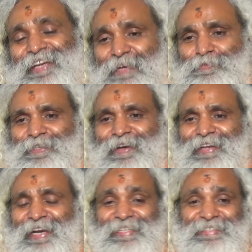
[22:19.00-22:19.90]
If
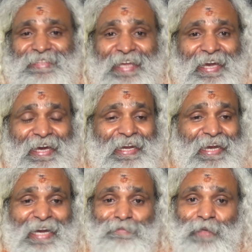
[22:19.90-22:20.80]
chocolate is there,
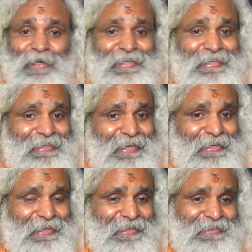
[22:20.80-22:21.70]
I am not
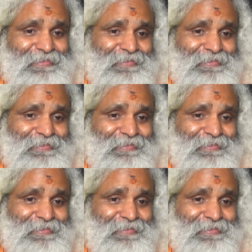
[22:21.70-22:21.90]
elated.